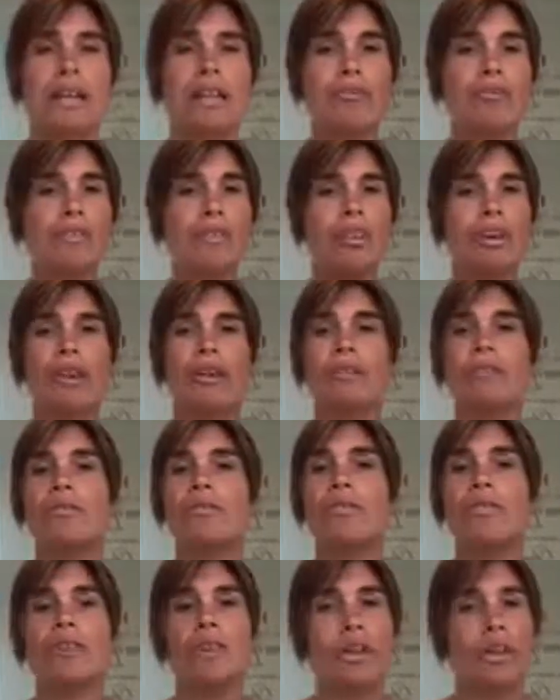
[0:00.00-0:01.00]
even
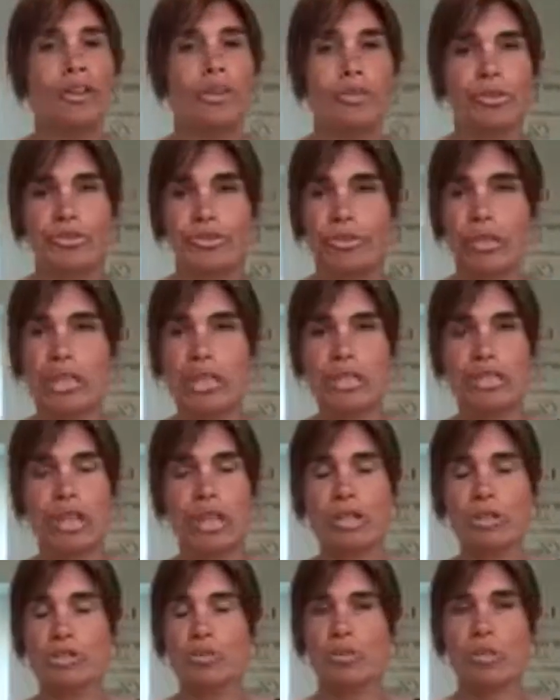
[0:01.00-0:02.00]
though I use really
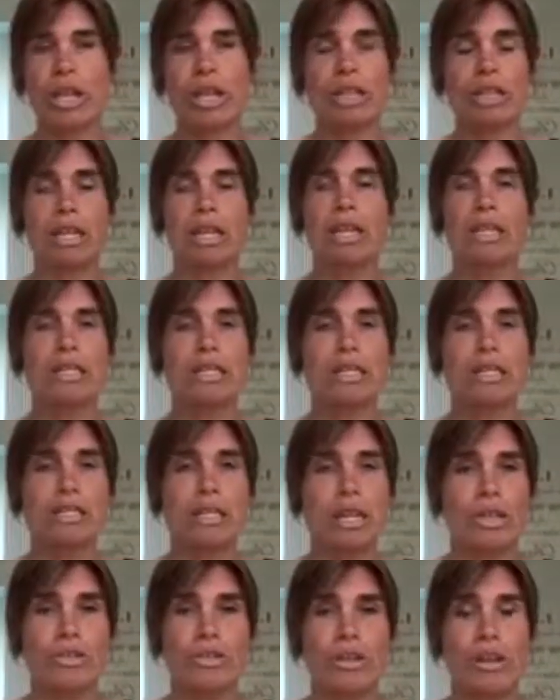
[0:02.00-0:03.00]
gentle techniques,
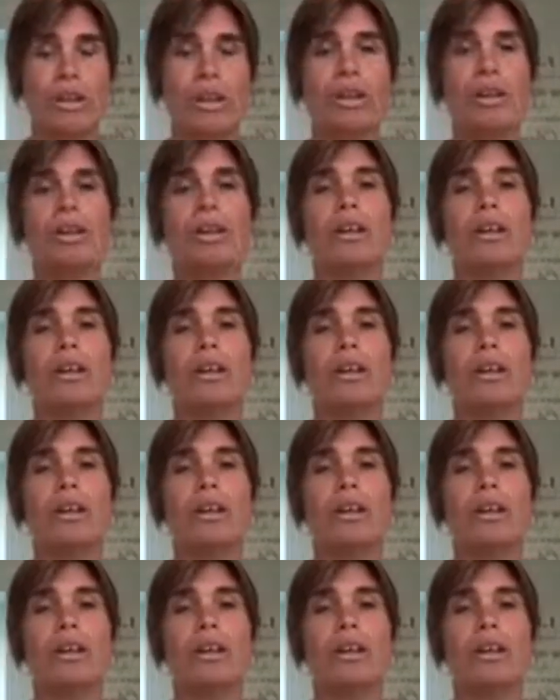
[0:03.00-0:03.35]
etc.